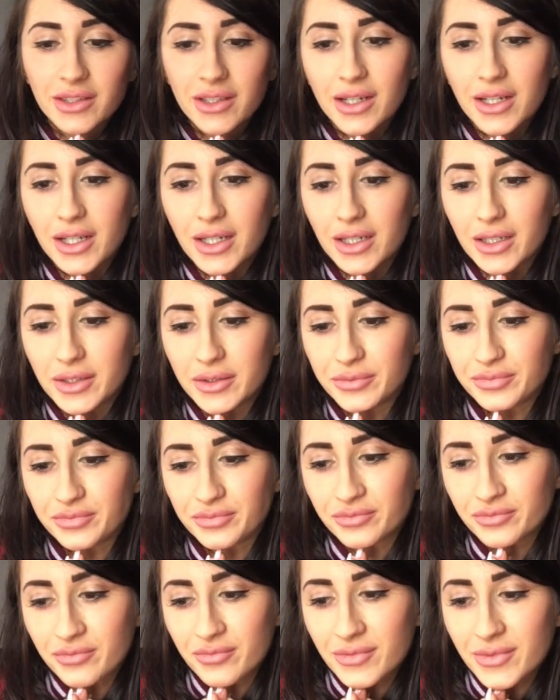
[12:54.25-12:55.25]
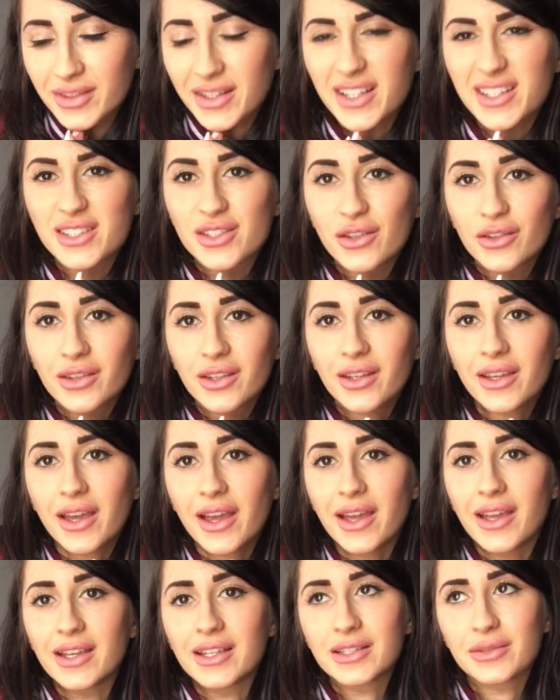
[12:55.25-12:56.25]
That's not the
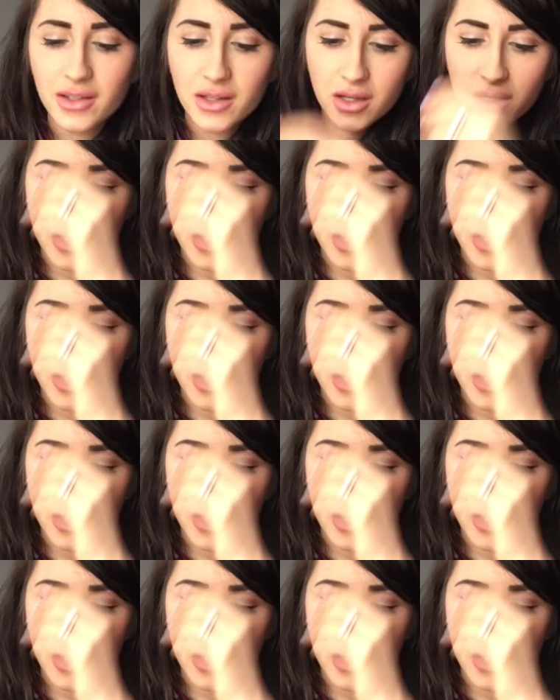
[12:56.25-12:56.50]
case.